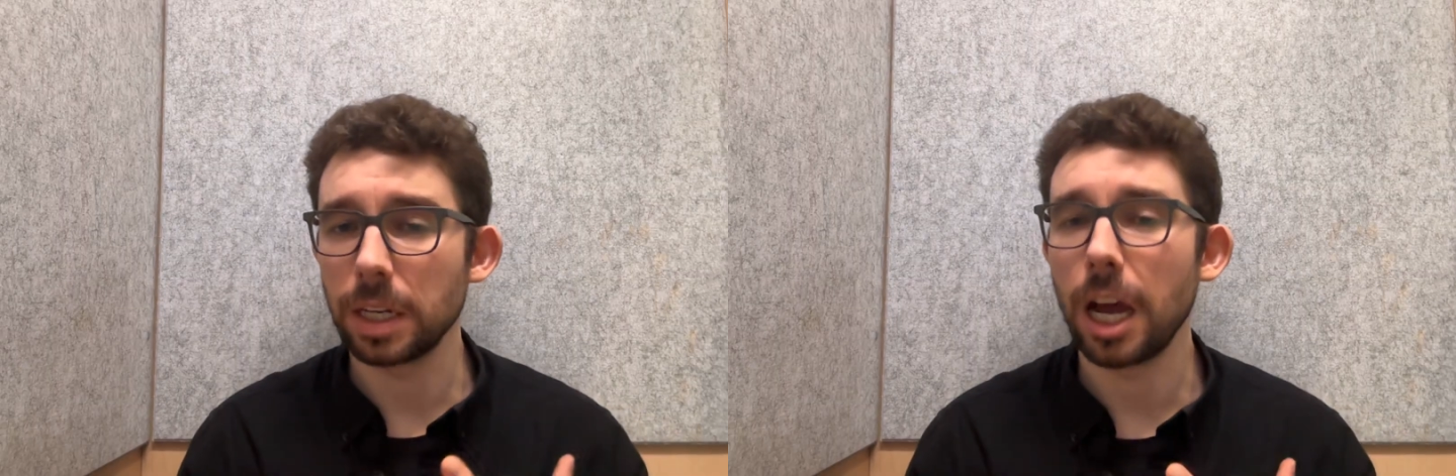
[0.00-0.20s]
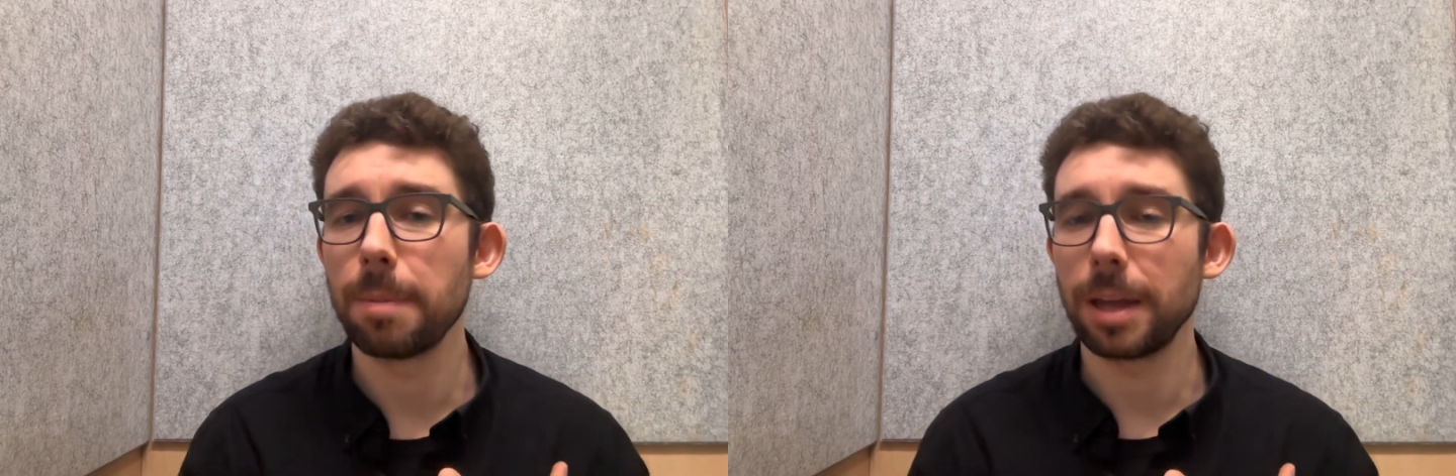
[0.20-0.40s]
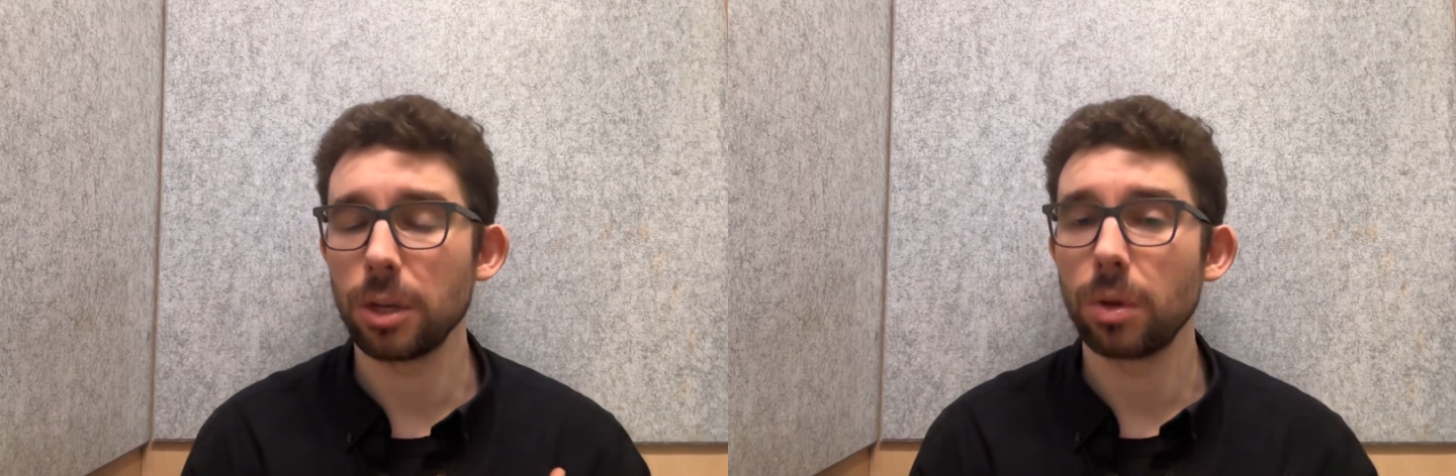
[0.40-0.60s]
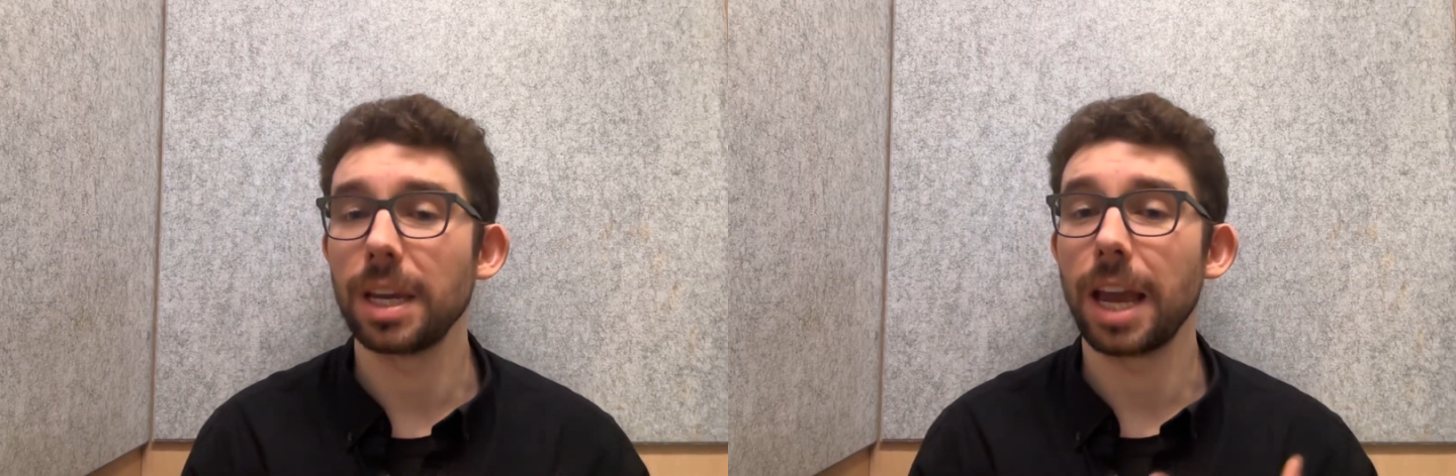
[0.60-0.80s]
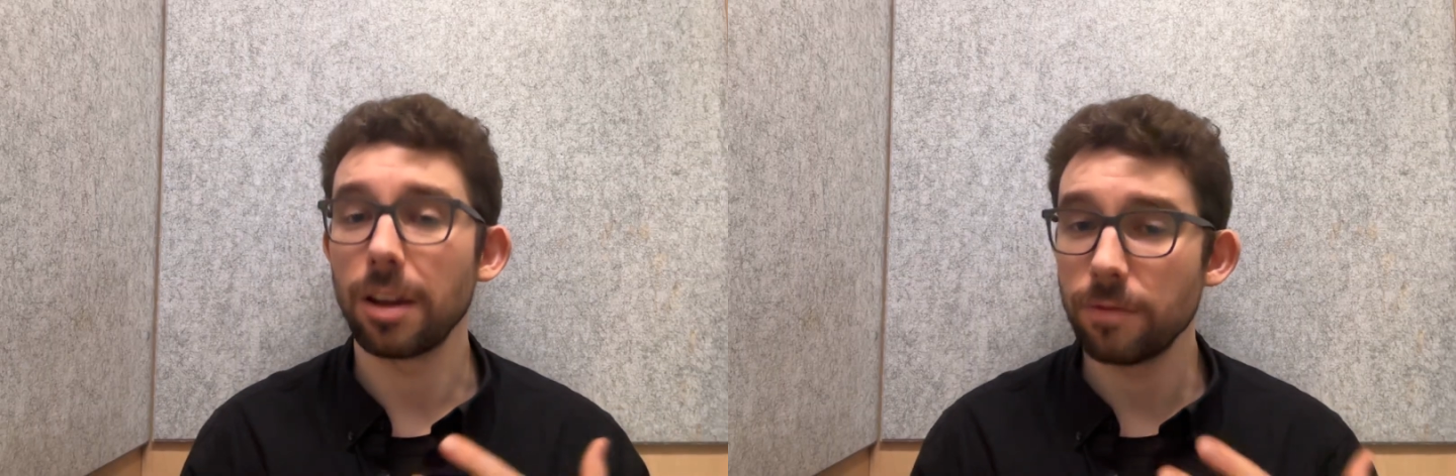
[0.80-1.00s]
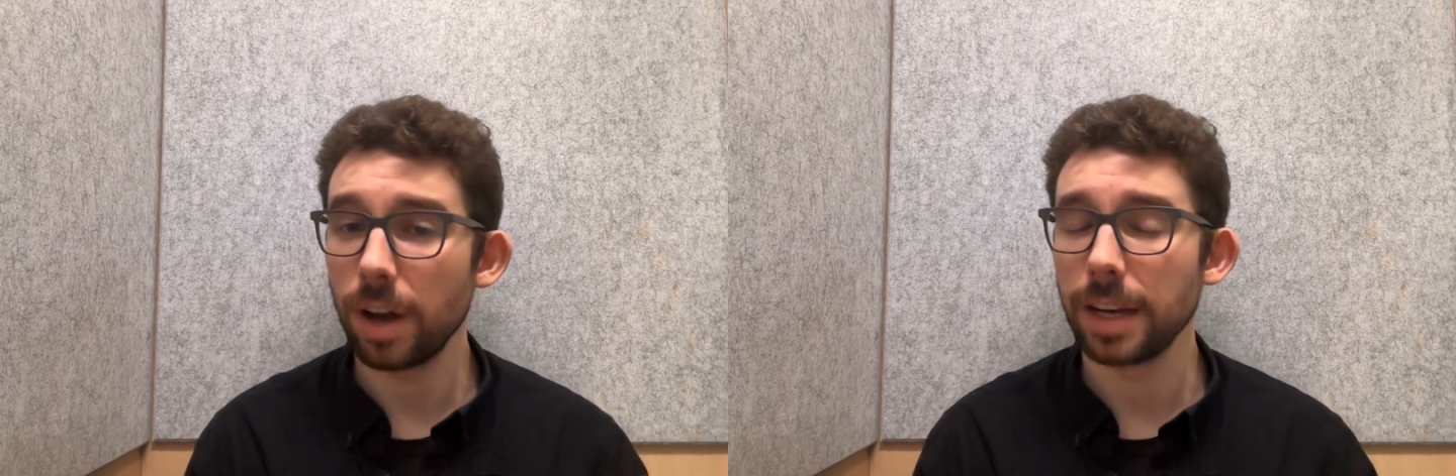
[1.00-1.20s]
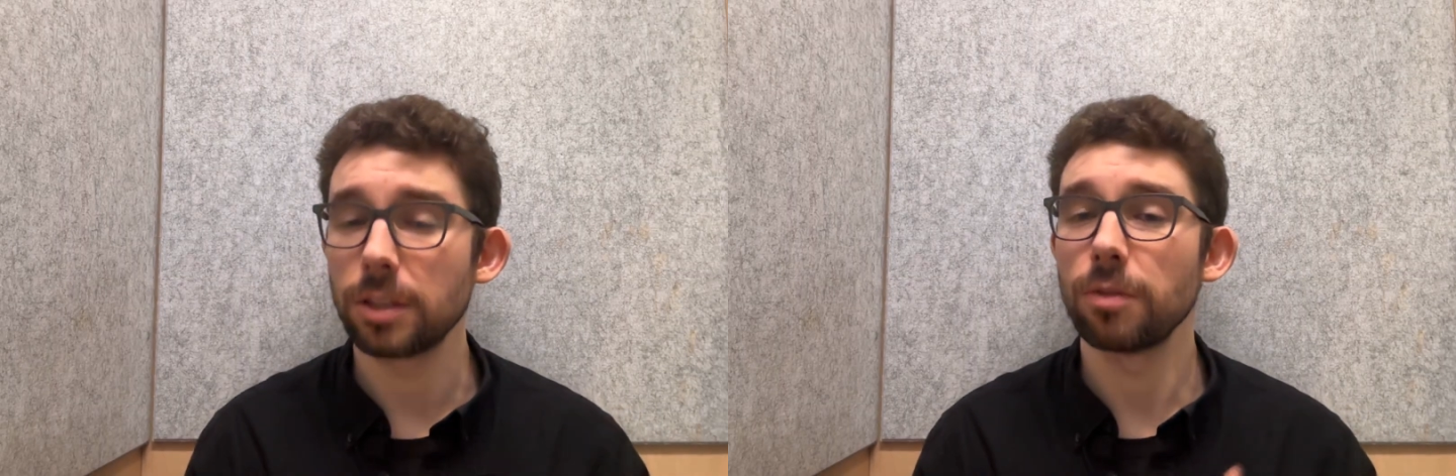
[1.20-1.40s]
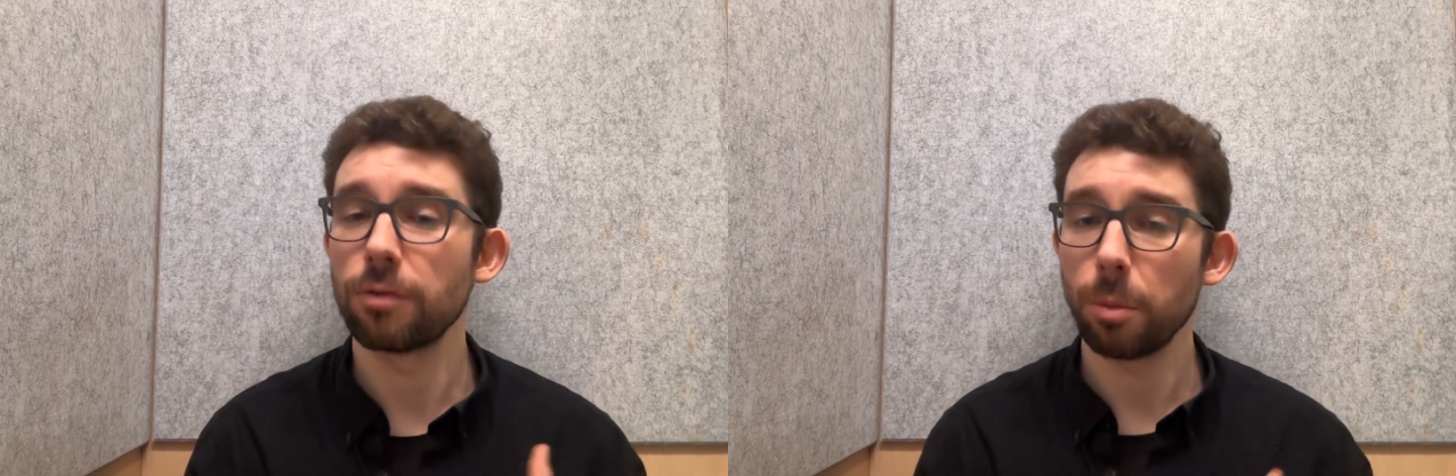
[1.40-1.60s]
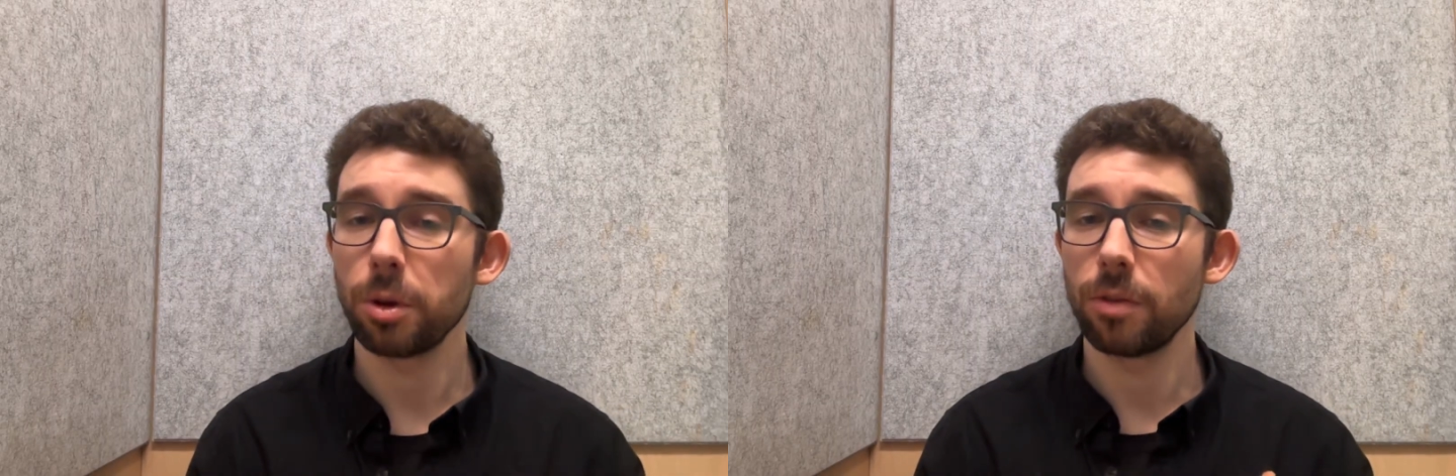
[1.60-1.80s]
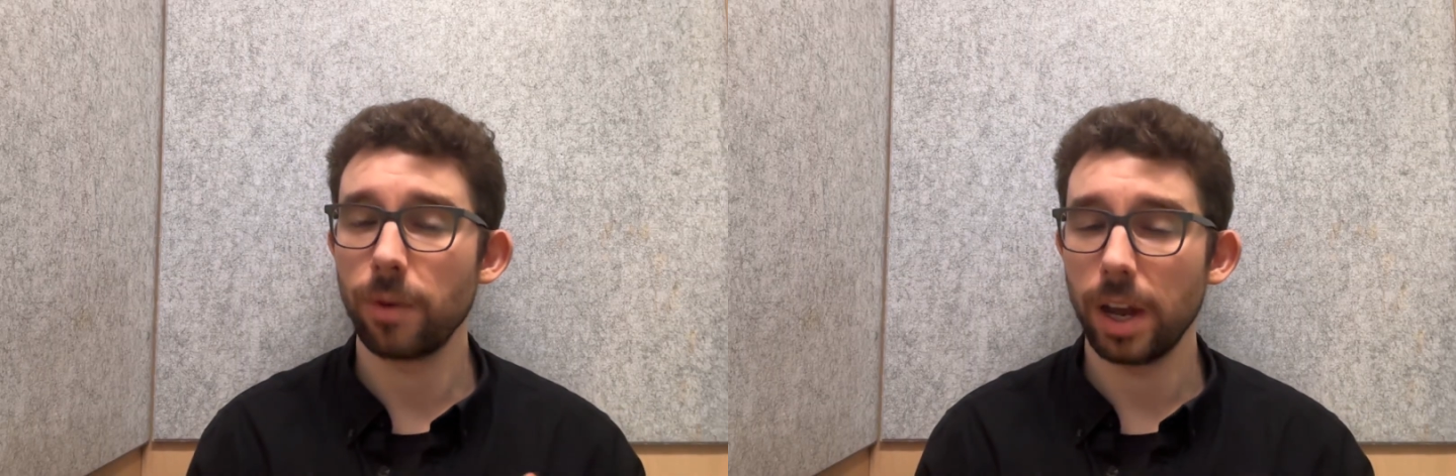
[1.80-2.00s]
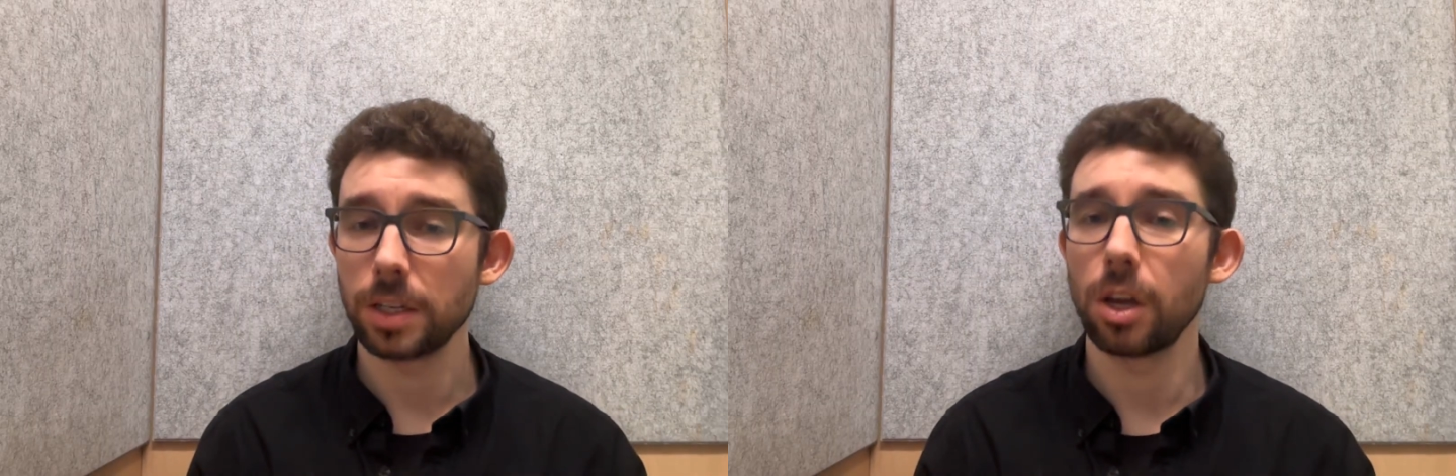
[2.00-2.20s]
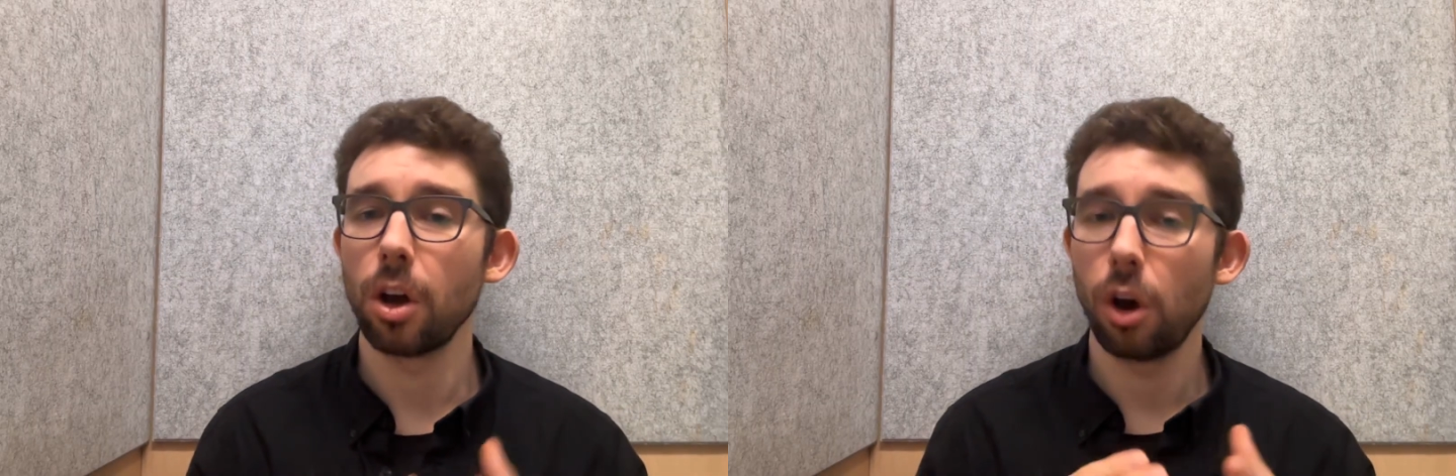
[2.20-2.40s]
time that you can get advice from your advisor